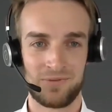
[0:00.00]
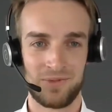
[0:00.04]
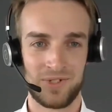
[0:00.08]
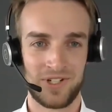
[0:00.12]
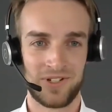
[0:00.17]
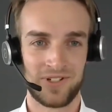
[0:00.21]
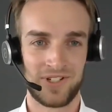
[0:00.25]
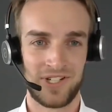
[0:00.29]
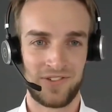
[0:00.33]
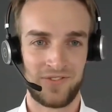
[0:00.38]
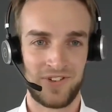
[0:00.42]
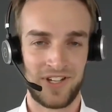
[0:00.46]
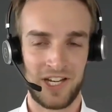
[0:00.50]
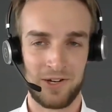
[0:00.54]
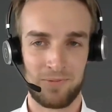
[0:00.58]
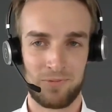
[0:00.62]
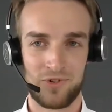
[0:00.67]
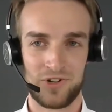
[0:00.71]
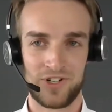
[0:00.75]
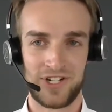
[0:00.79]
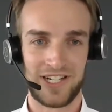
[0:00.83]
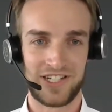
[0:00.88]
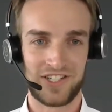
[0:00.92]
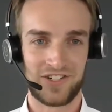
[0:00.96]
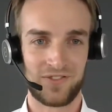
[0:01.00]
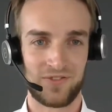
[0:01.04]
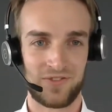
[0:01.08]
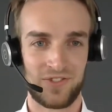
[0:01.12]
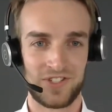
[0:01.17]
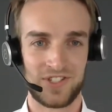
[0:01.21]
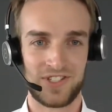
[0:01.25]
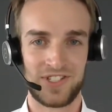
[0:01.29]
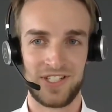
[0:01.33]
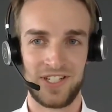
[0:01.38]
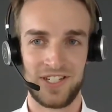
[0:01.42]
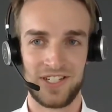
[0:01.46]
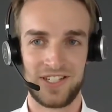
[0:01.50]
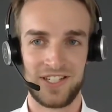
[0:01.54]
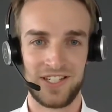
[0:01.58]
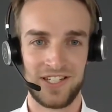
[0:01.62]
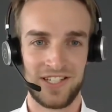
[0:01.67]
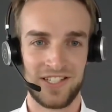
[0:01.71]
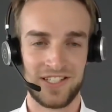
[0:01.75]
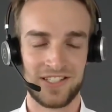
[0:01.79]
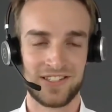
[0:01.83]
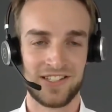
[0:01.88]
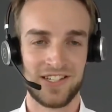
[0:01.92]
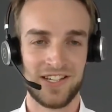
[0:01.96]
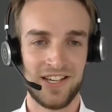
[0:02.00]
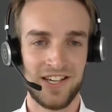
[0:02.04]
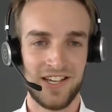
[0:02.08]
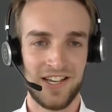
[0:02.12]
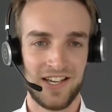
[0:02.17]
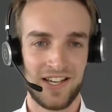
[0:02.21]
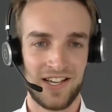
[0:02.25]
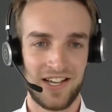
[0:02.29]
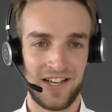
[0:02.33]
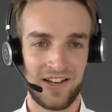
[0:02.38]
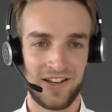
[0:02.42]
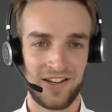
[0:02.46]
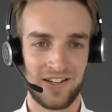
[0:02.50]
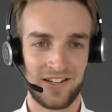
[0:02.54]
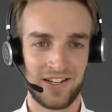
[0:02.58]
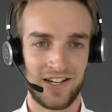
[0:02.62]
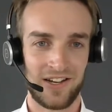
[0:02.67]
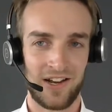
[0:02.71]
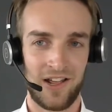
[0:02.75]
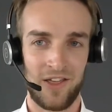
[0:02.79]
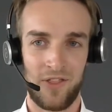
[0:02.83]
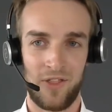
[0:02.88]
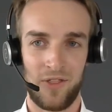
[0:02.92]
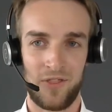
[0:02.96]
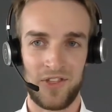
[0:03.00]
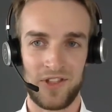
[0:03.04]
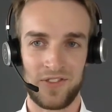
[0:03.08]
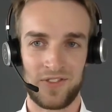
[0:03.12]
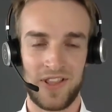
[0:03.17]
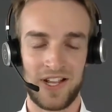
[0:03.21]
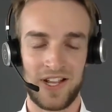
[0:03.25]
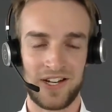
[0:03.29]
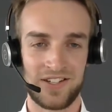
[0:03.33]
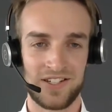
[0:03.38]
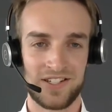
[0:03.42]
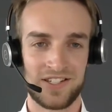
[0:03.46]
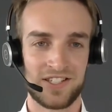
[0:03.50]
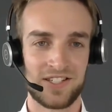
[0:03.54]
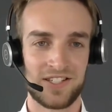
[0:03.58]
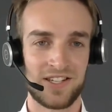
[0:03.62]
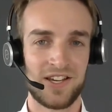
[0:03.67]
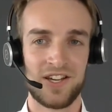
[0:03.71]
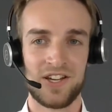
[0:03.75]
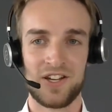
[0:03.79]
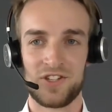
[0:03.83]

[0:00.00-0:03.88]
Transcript: We don't have any production facilities and other things like this.